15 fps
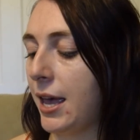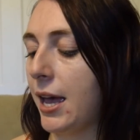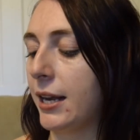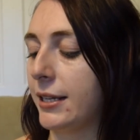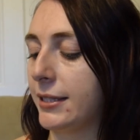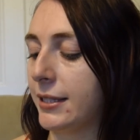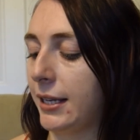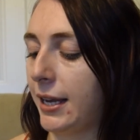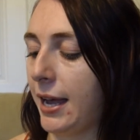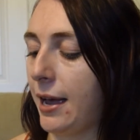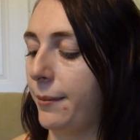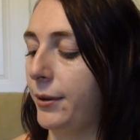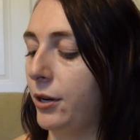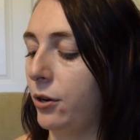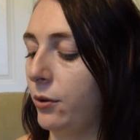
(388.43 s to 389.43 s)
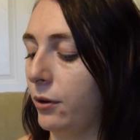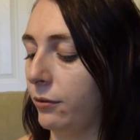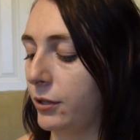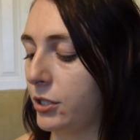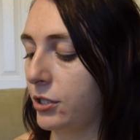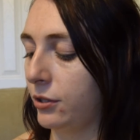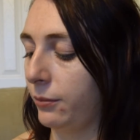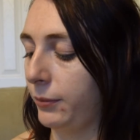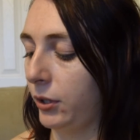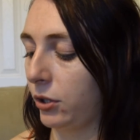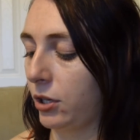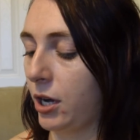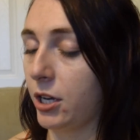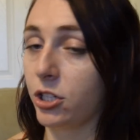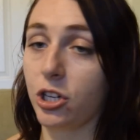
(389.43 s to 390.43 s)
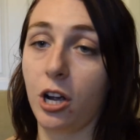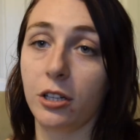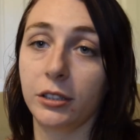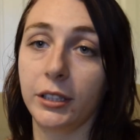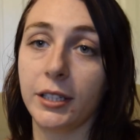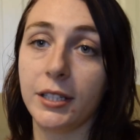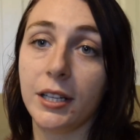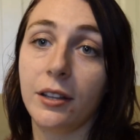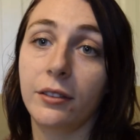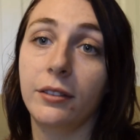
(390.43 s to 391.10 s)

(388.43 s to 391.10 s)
and it's the Camino Original Milk Hot Chocolate.